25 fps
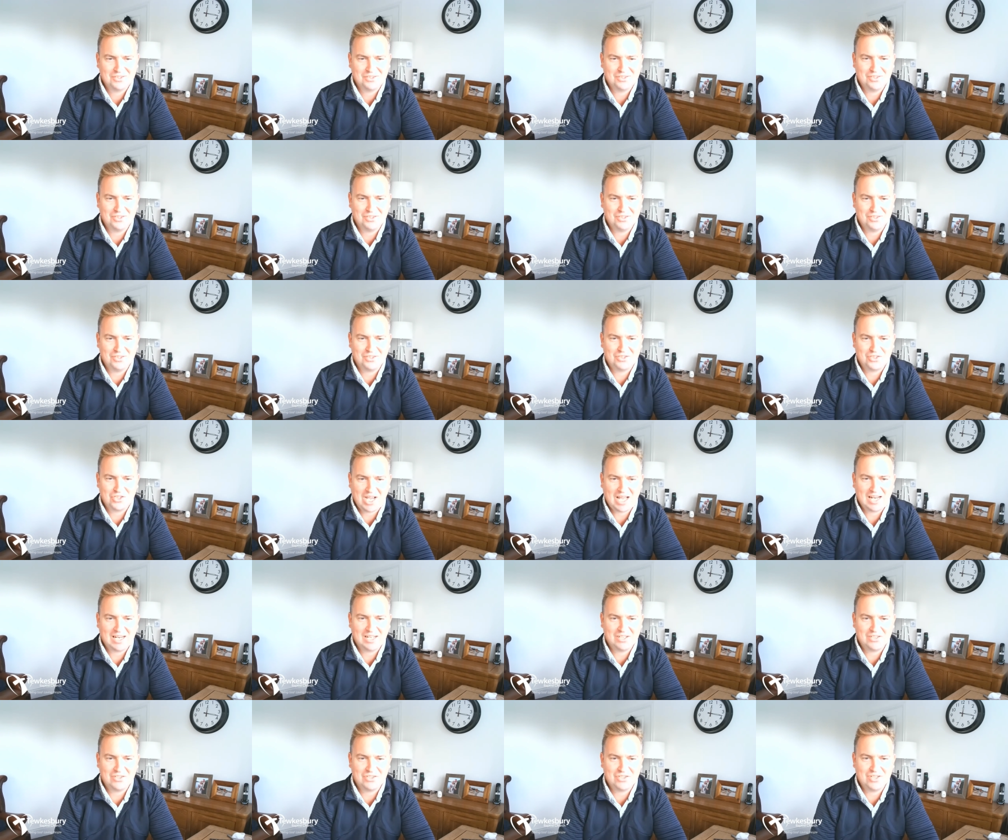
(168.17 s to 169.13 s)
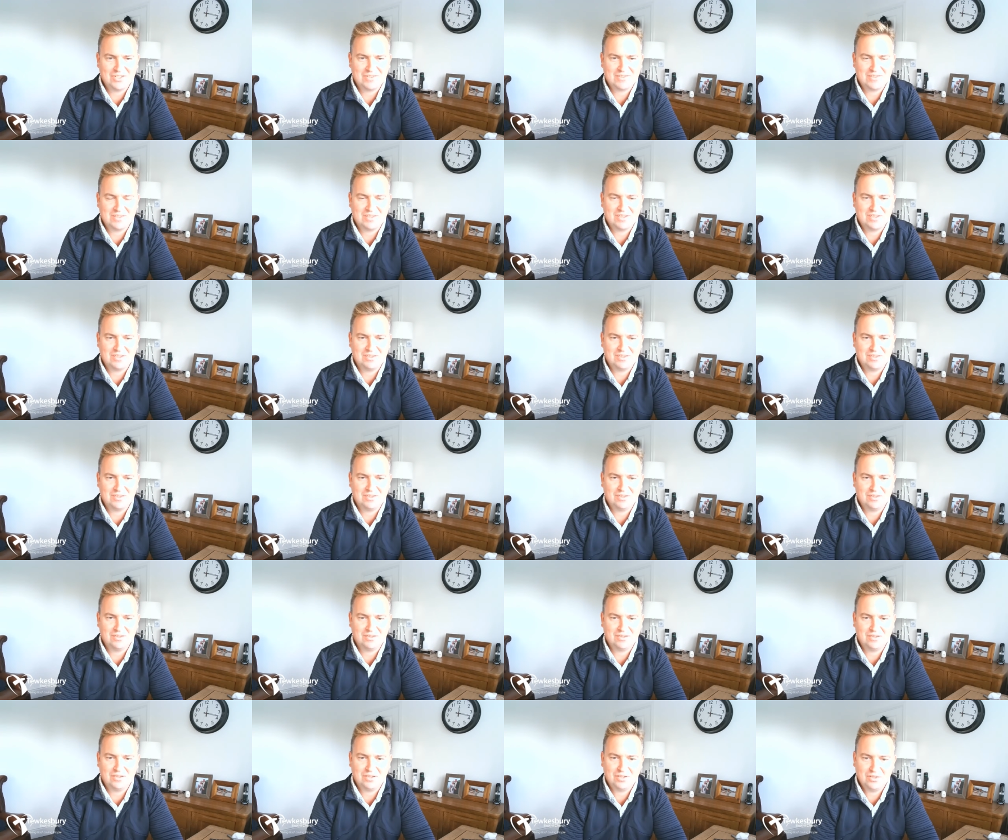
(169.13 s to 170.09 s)
the, the challenges that,
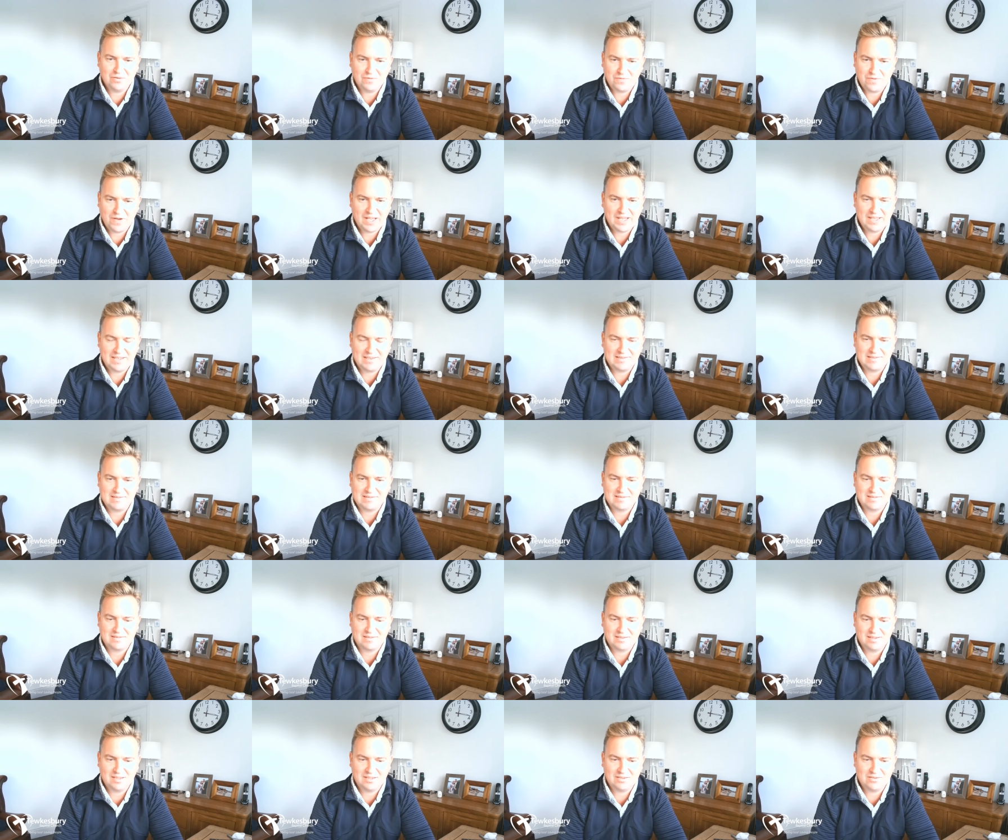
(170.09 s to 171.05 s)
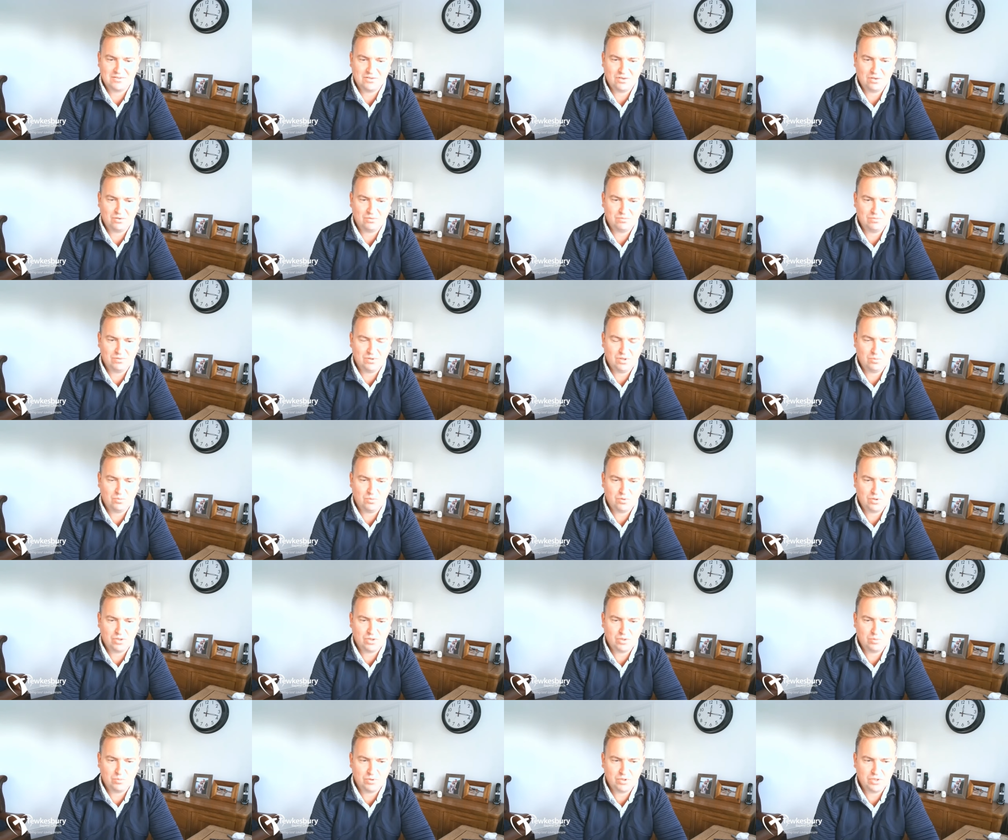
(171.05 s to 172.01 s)
that, that you face it's not not what
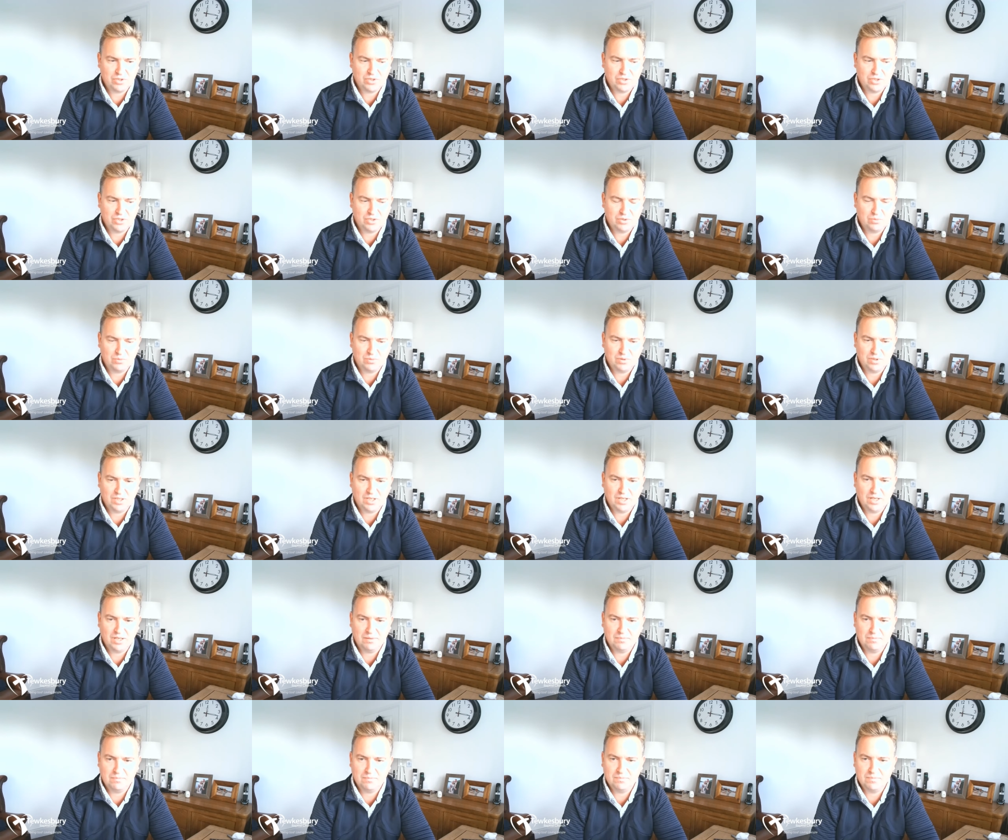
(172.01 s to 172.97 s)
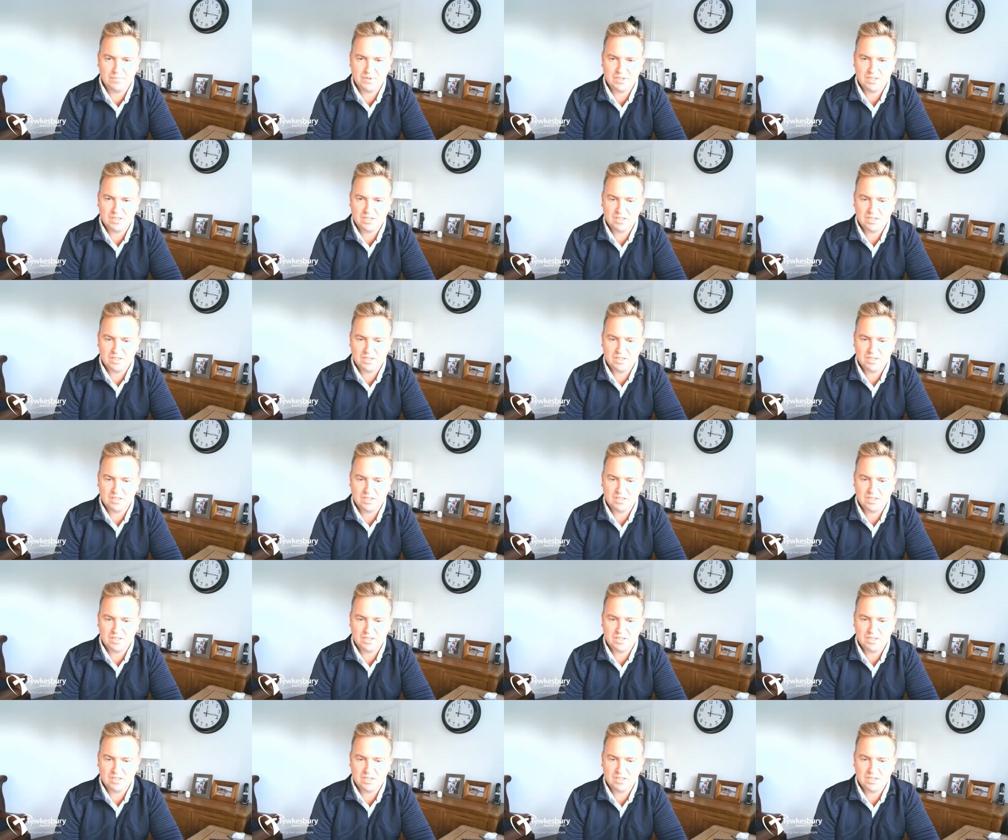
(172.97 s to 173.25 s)
i want to do um,